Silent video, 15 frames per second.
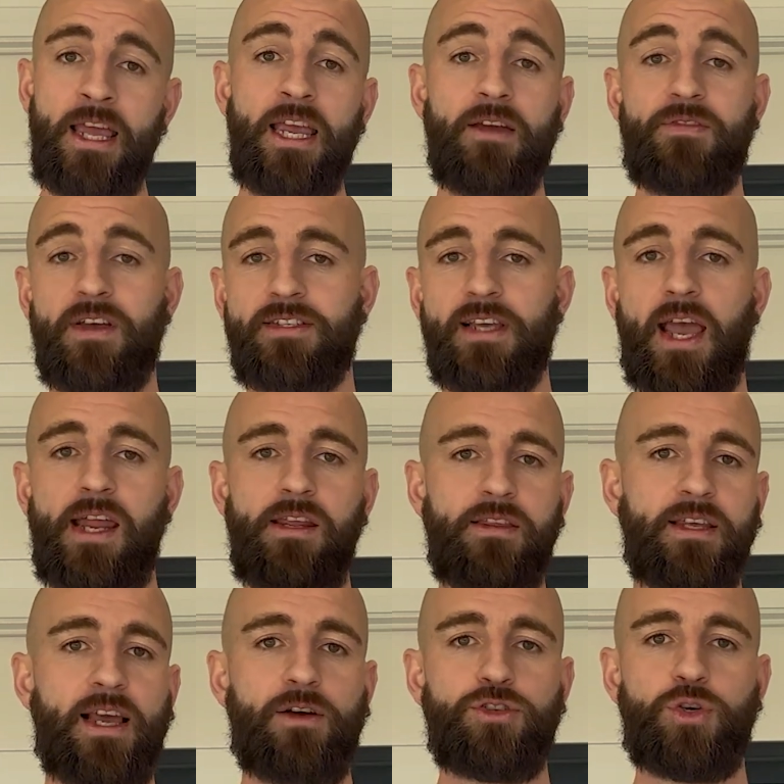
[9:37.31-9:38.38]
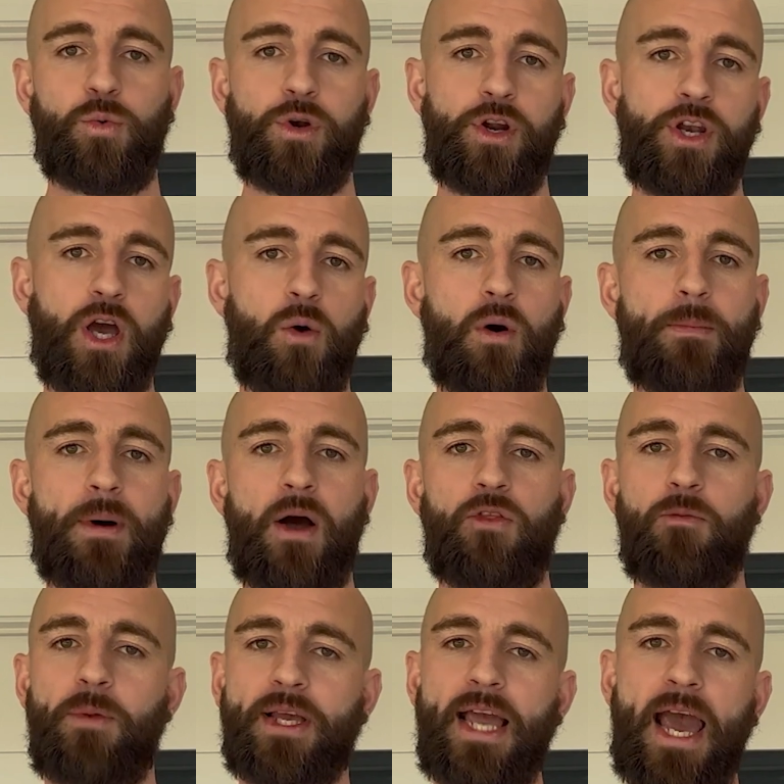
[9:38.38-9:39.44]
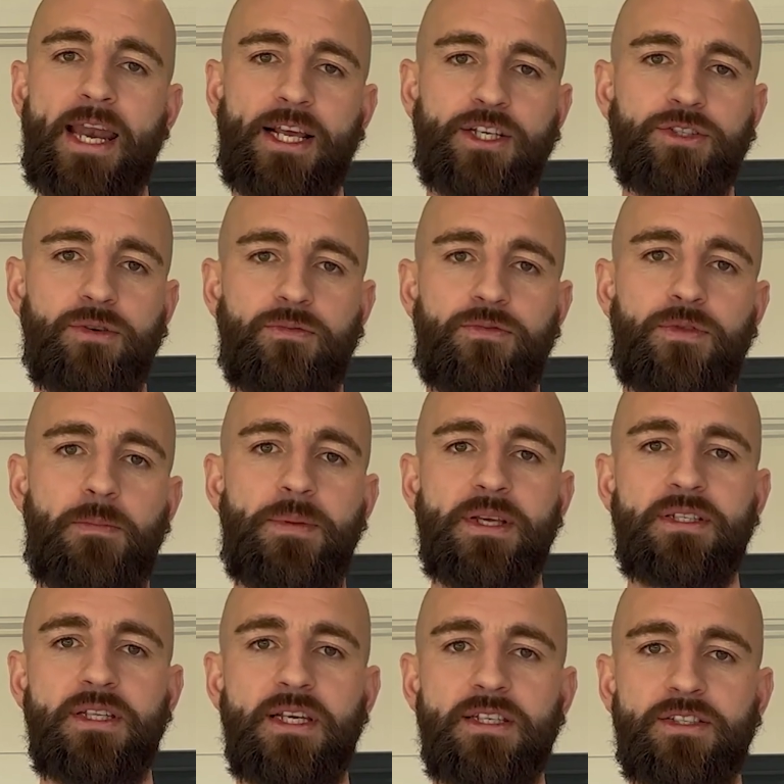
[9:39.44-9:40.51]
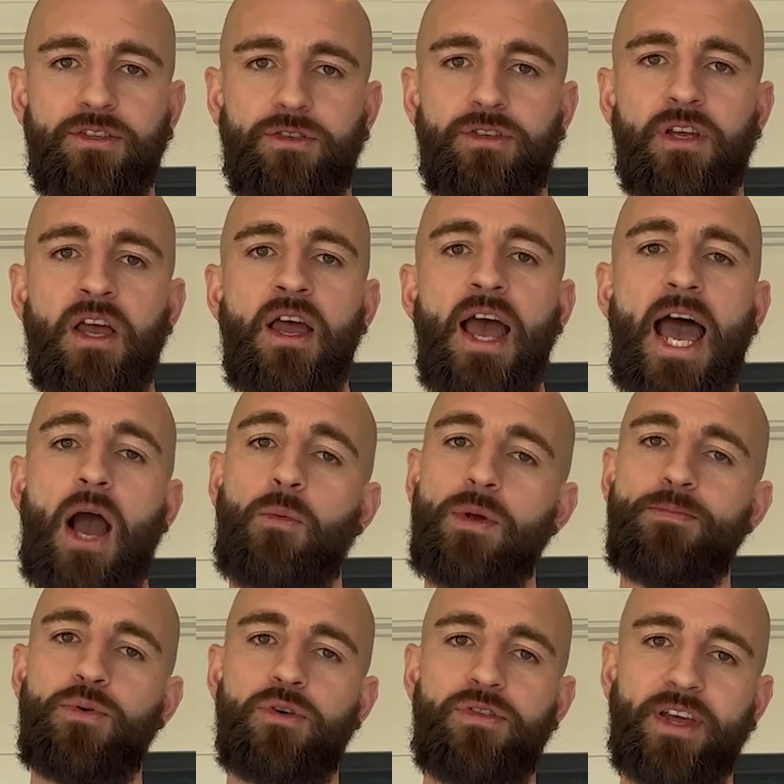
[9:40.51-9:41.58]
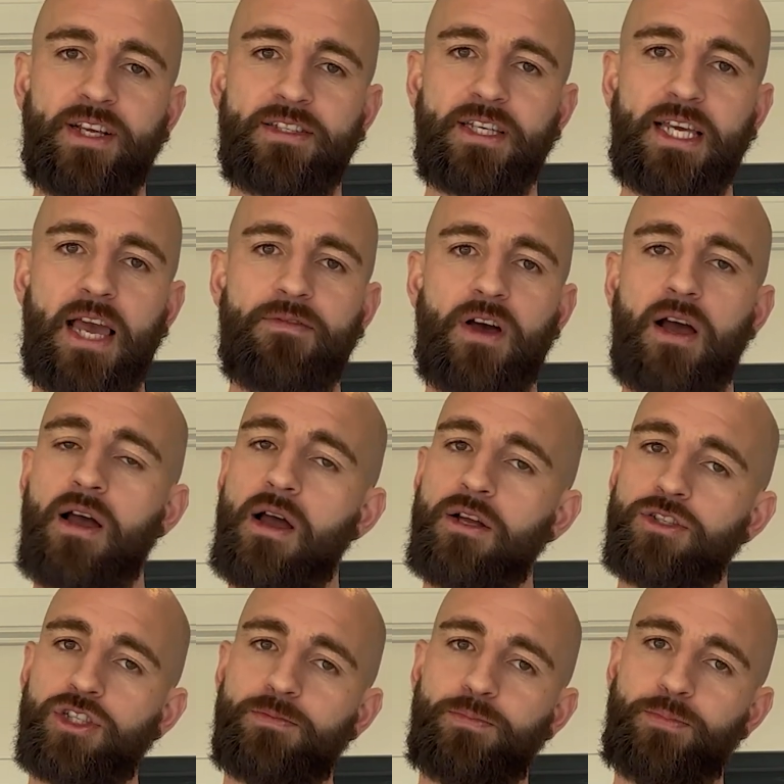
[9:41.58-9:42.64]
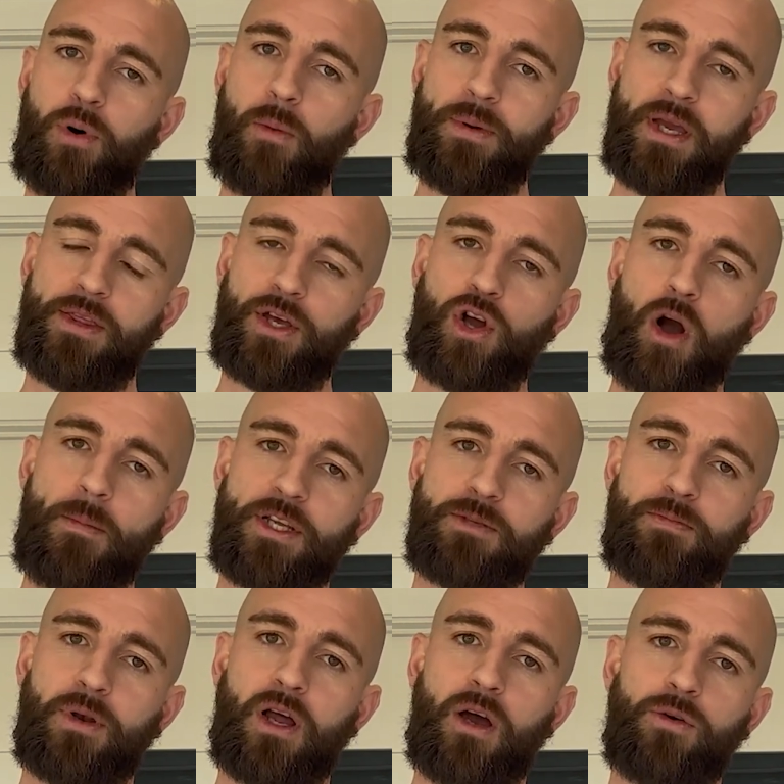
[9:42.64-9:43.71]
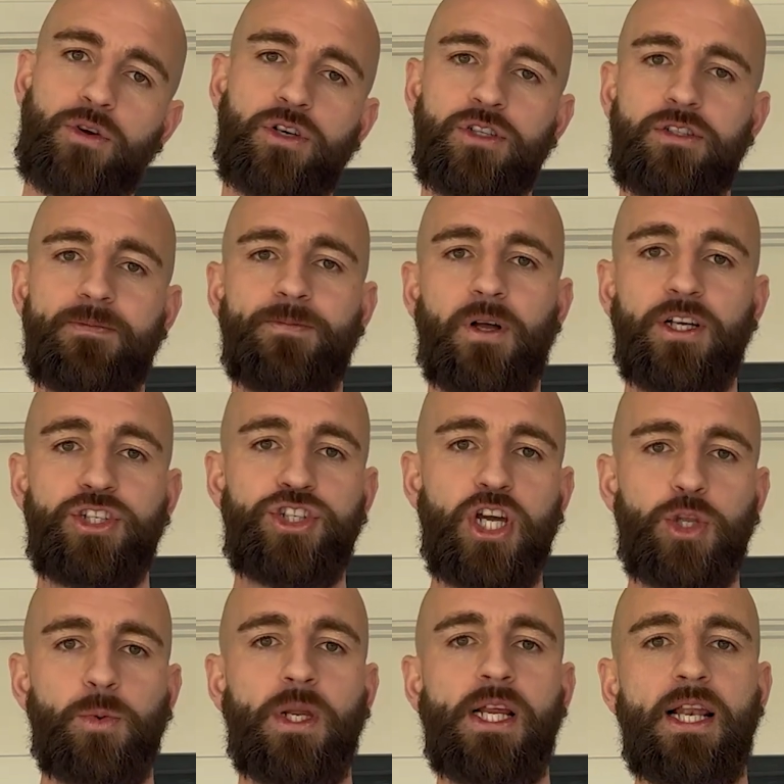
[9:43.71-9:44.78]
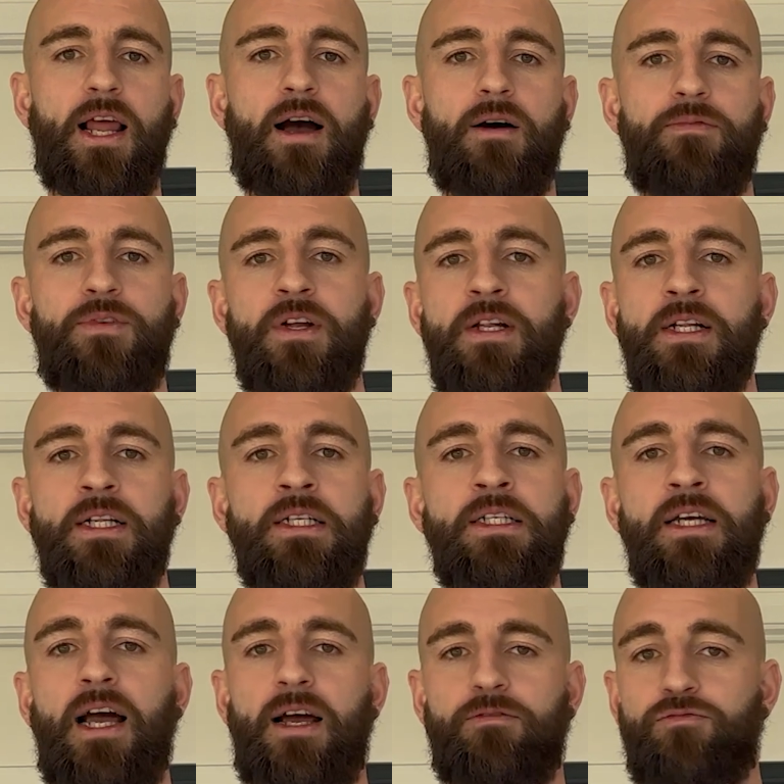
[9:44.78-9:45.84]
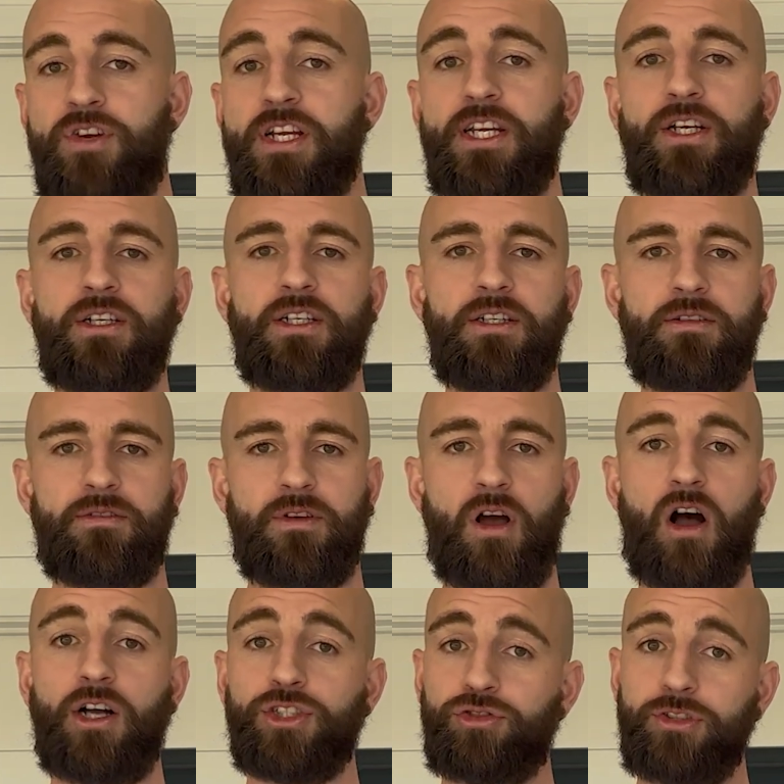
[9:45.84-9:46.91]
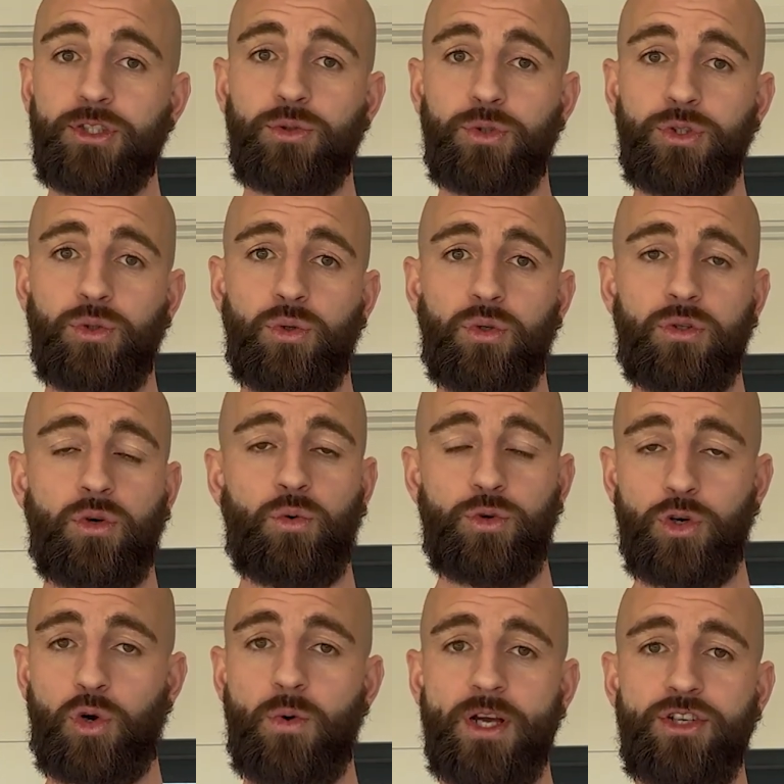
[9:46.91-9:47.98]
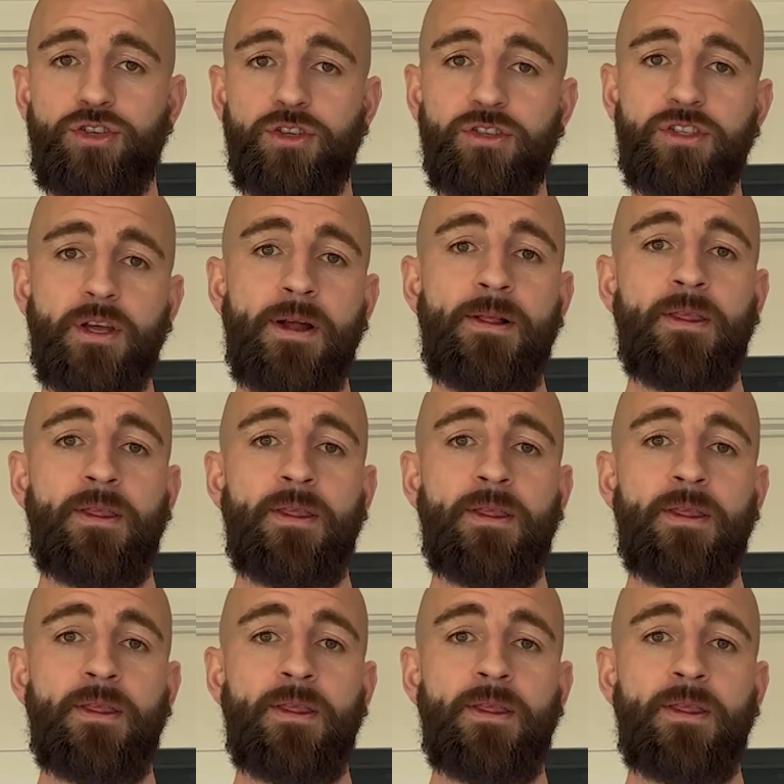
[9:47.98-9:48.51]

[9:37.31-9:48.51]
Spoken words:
If there's anything else you want to know about the mechanics of the business and how we put things together, just pop it in the comments below, because I genuinely love reading and answering all your questions.